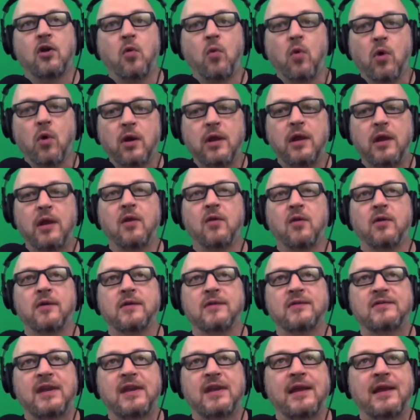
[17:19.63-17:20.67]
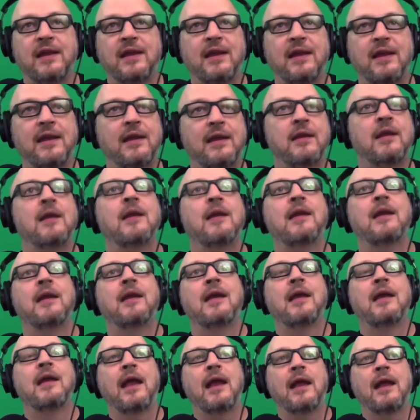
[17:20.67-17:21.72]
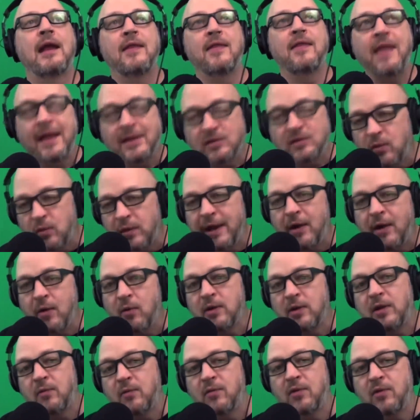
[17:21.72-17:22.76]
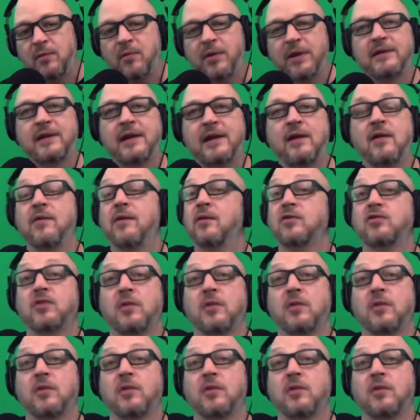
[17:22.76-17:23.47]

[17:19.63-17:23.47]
or quirky or insane, and that's what Howard can really break down.